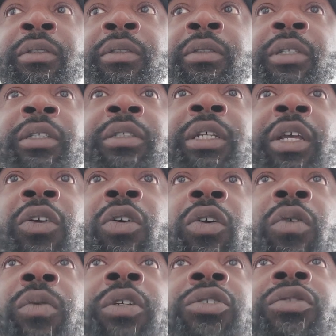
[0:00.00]
Because they
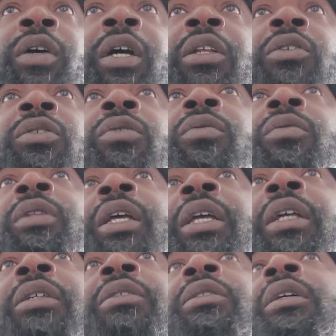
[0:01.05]
always trying to do
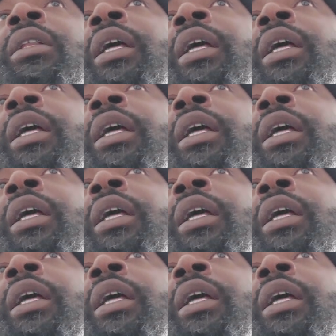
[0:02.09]
things to